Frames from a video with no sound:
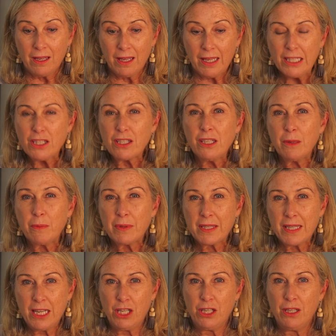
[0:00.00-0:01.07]
It's an
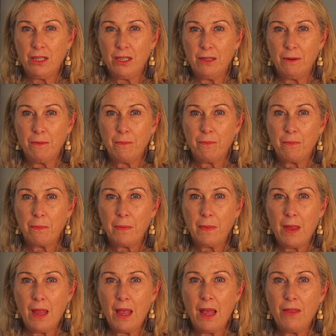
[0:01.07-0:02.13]
obsession
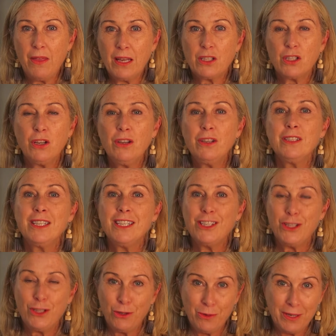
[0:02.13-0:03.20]
that turns
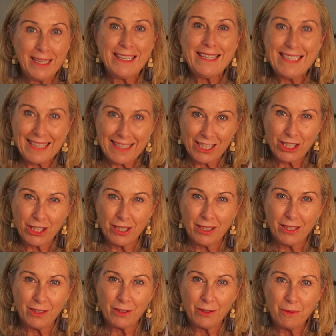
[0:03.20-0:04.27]
into an
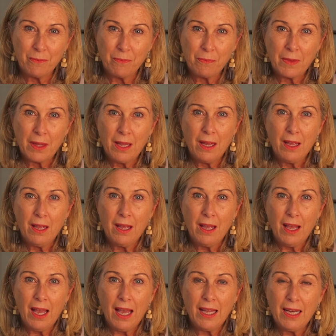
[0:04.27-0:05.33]
addiction.
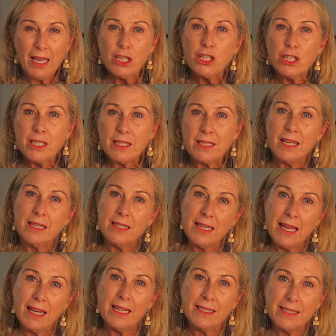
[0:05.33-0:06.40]
And as she says,
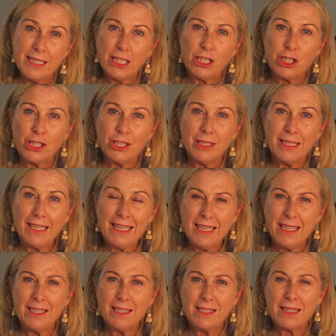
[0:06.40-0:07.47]
that addiction
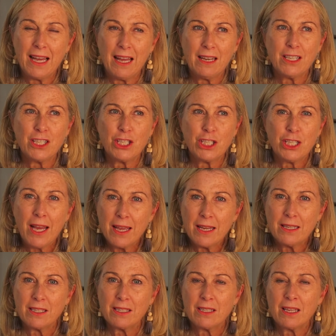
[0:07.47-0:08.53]
is that
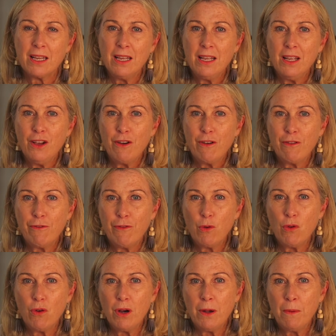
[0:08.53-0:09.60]
chase
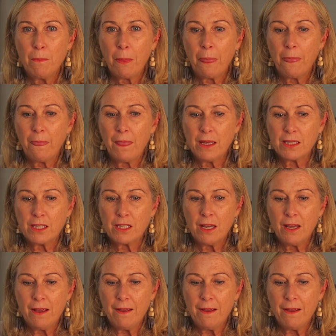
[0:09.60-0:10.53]
for this